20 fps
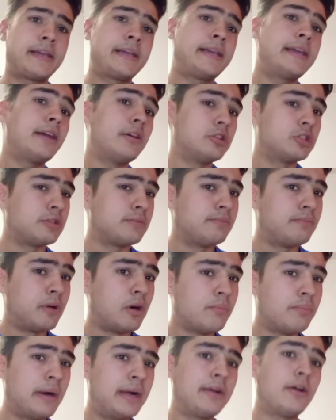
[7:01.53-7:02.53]
killed
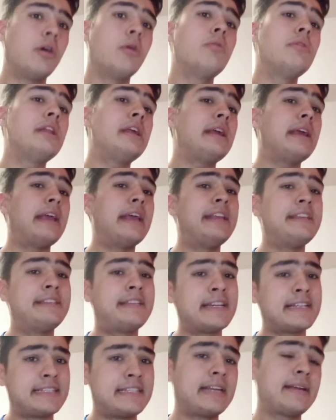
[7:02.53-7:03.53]
by only
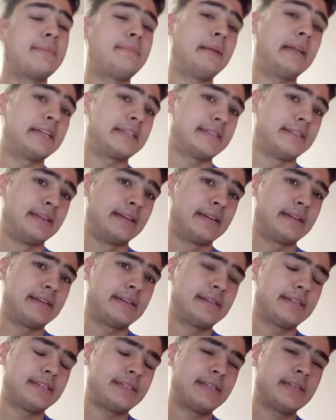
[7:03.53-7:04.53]
ingesting
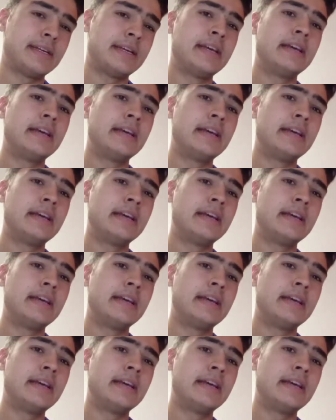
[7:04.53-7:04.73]
plastics.